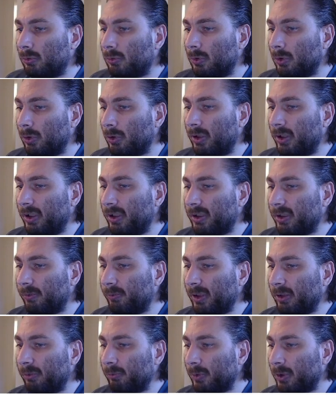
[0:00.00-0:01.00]
I did
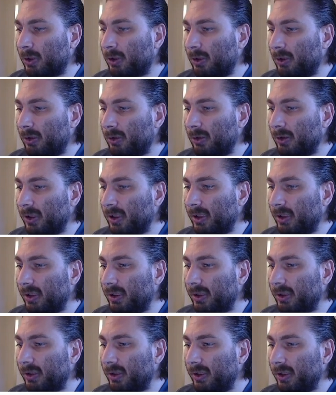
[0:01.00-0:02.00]
something wrong
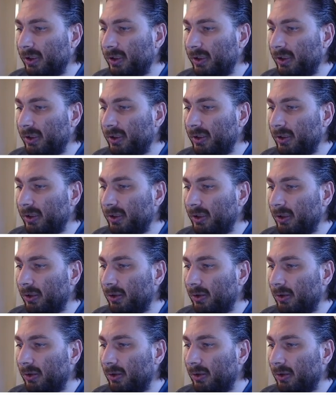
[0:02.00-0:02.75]
in the